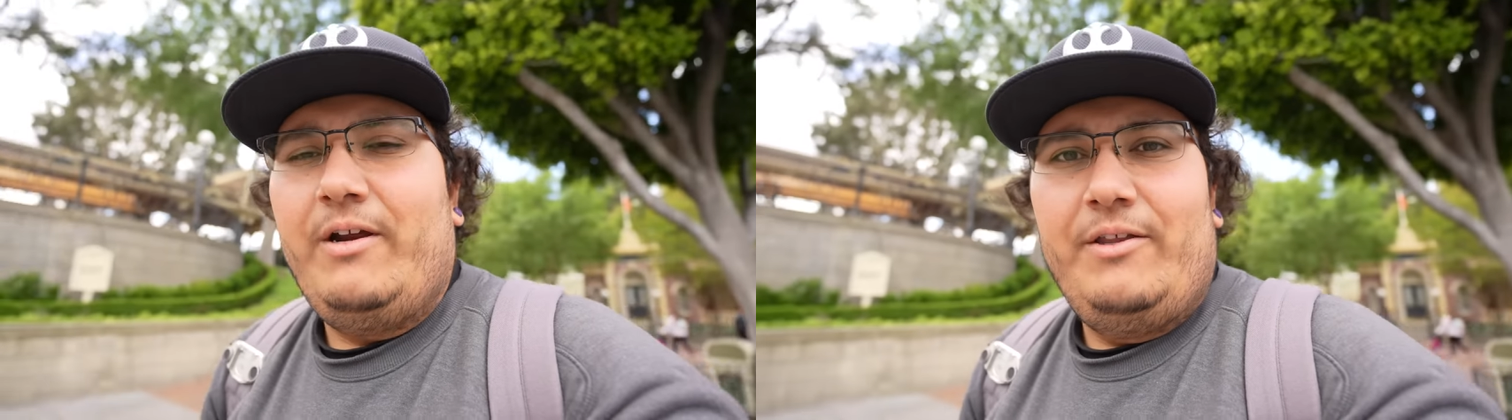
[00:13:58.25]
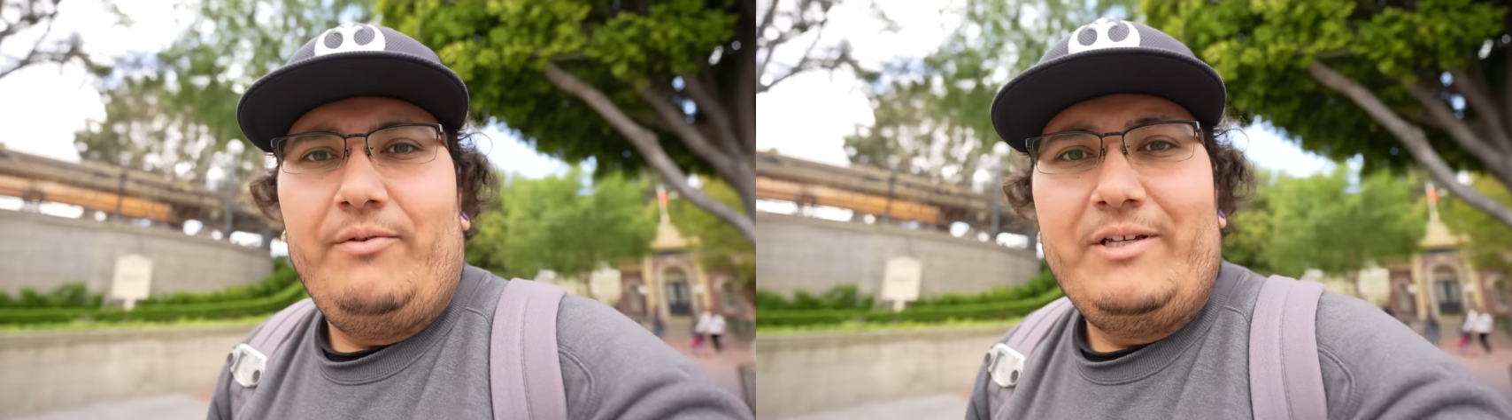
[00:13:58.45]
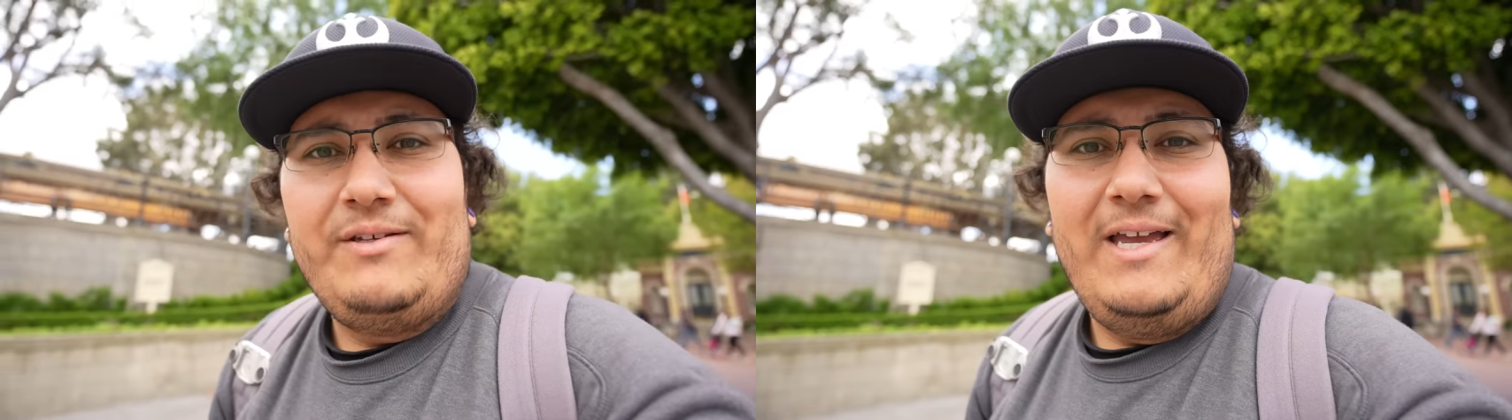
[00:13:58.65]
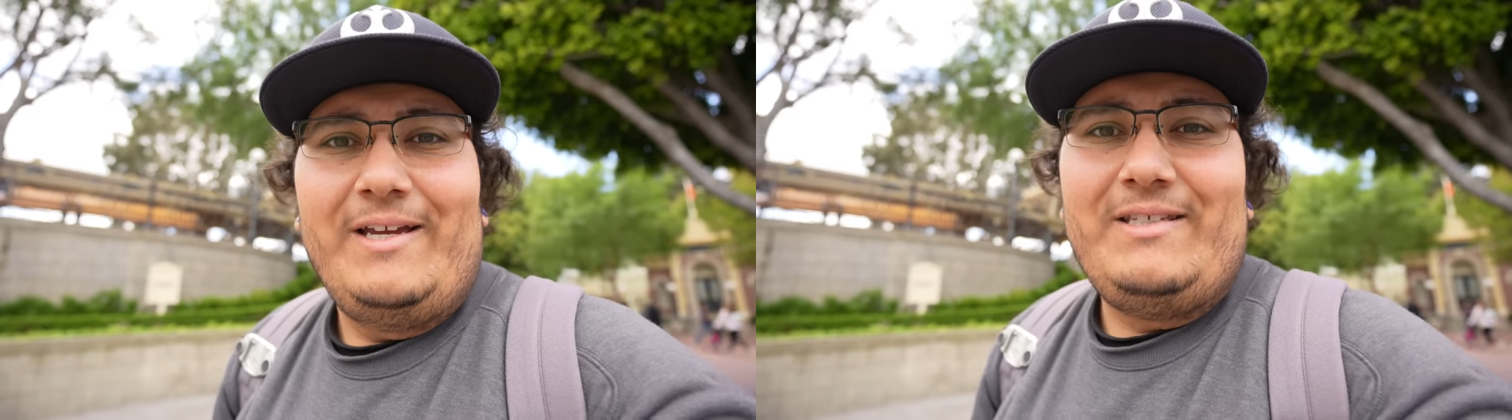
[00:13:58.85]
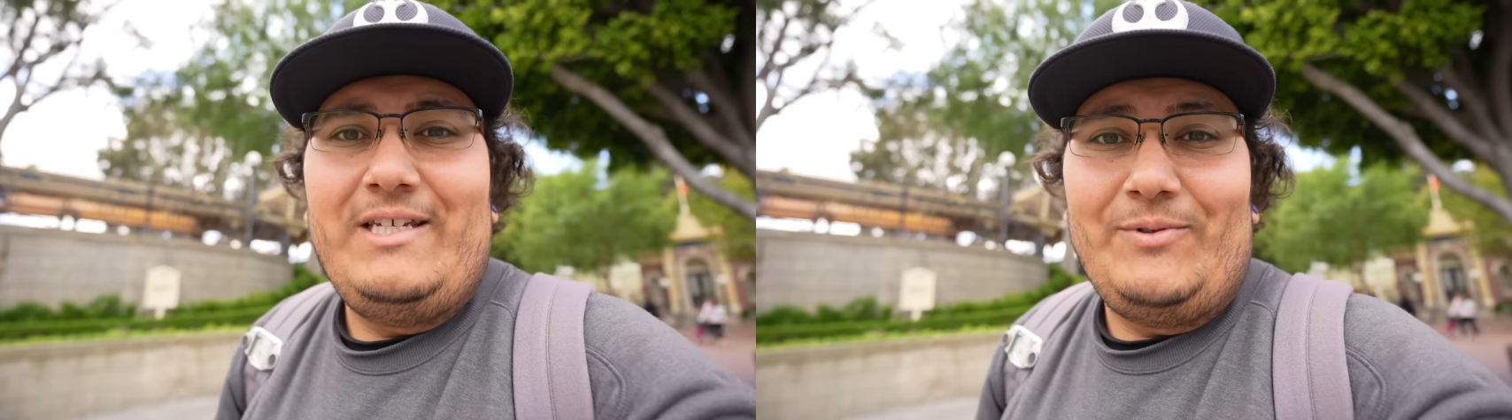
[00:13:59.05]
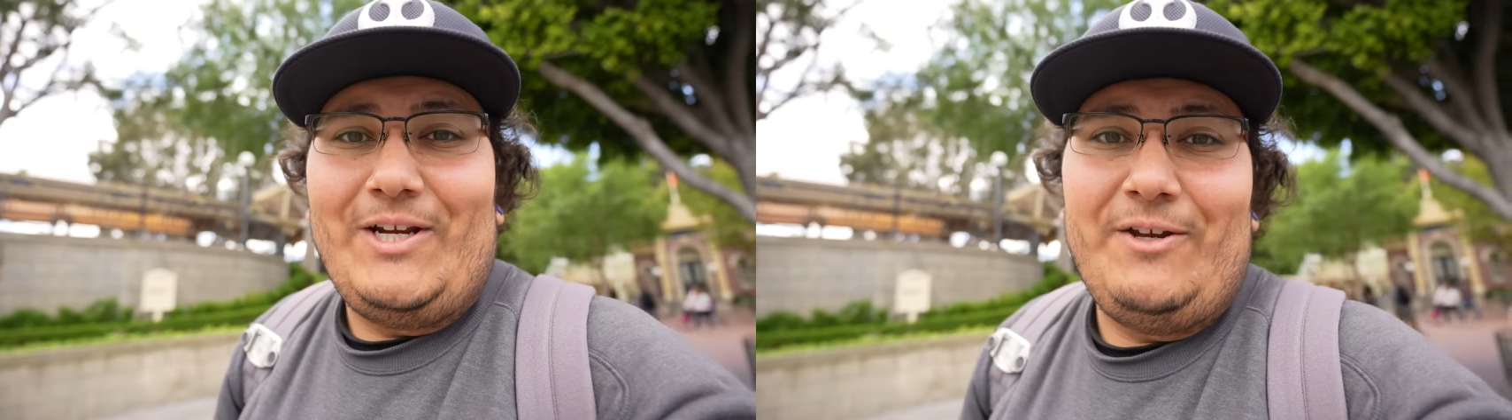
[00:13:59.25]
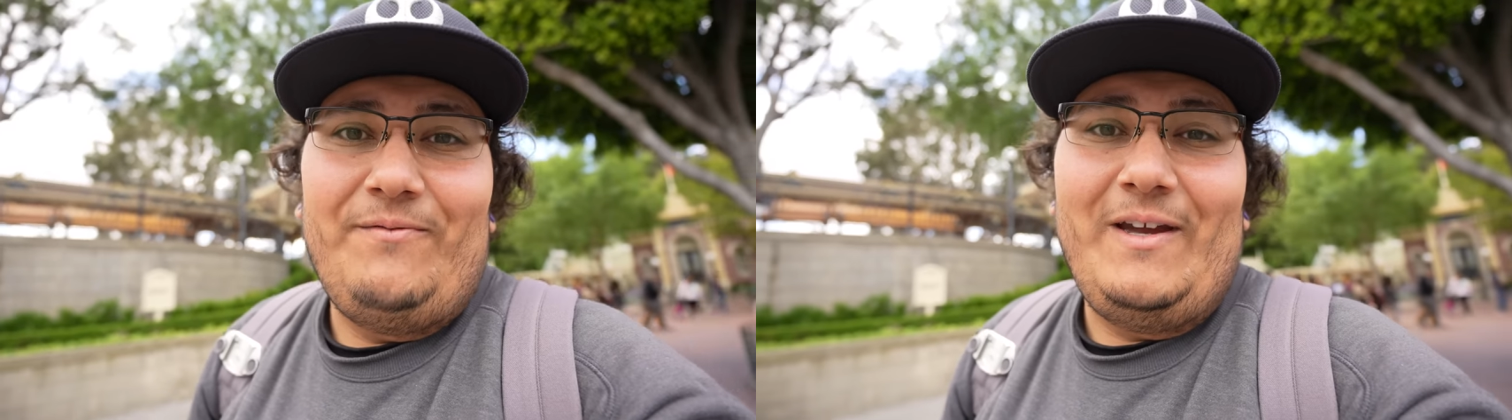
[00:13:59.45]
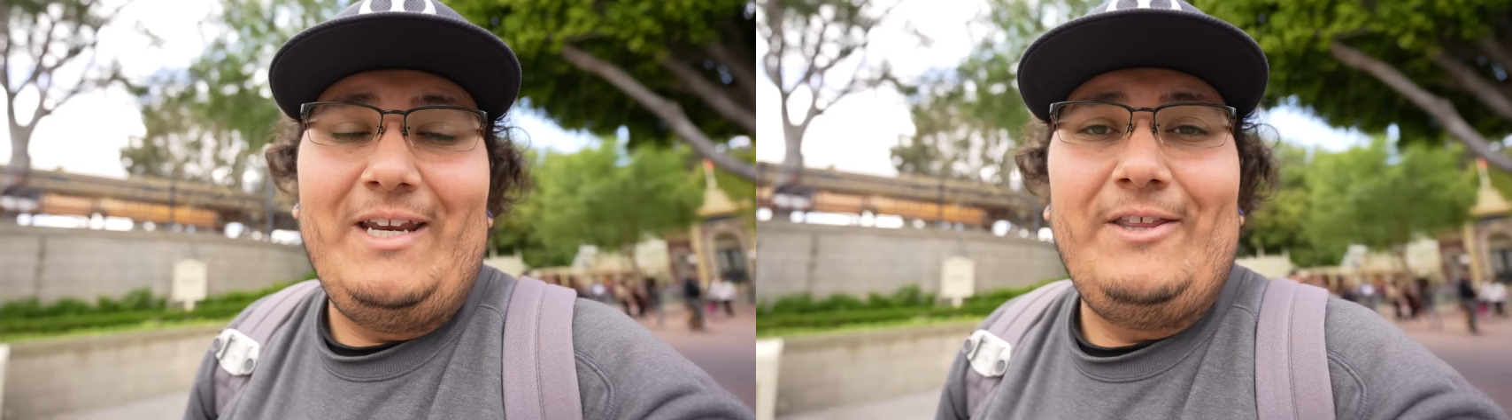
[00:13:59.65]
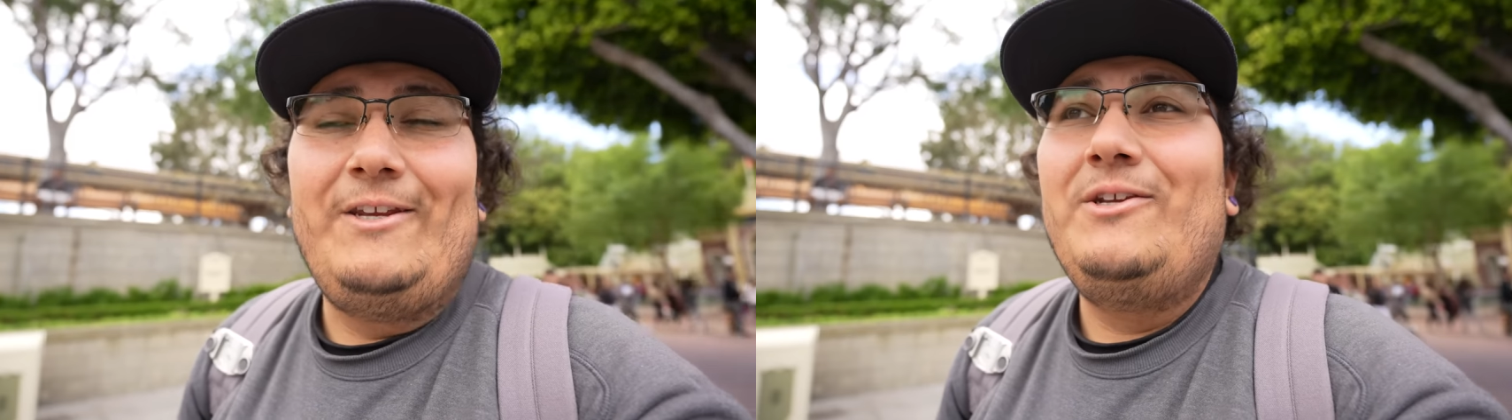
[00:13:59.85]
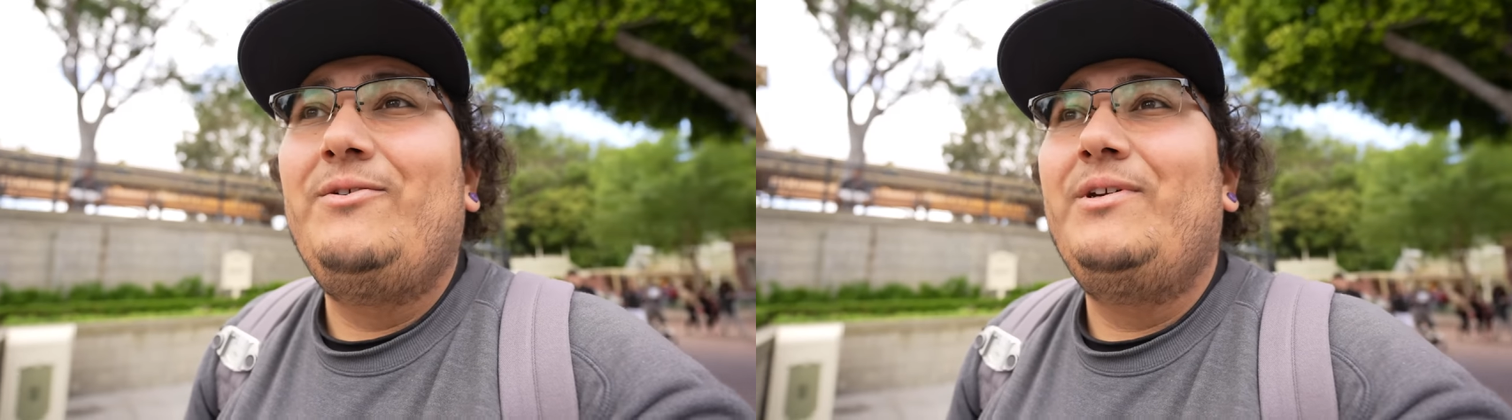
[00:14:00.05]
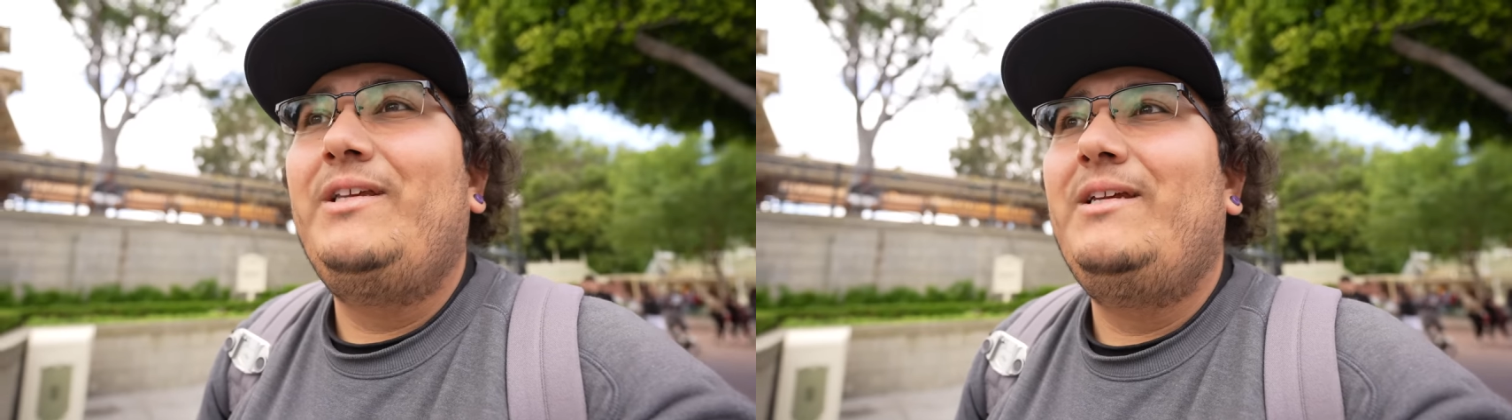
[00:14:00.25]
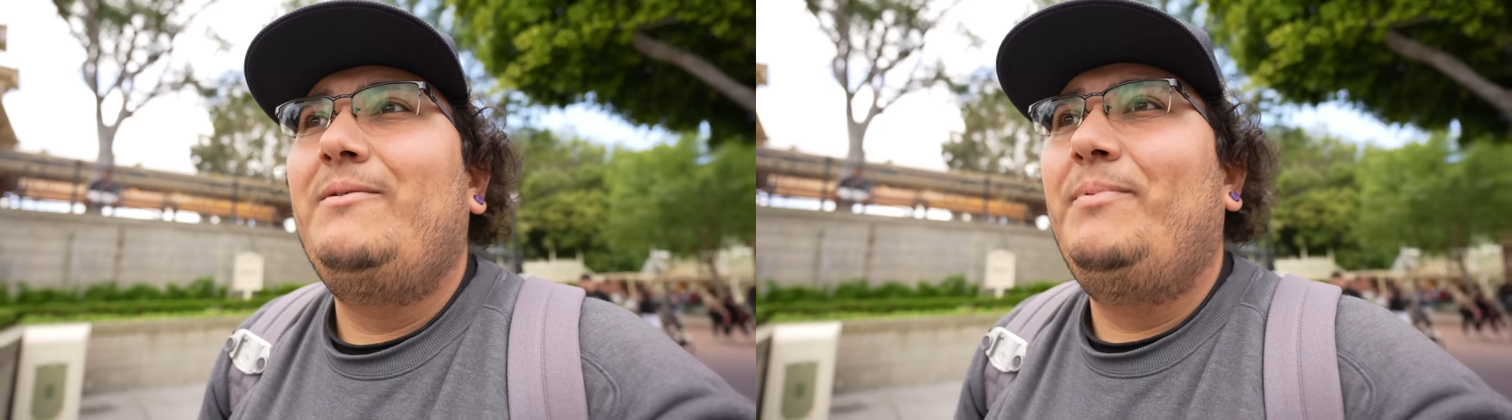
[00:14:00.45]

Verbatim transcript: around the rest of Galaxy's Edge, which I couldn't find anything new really,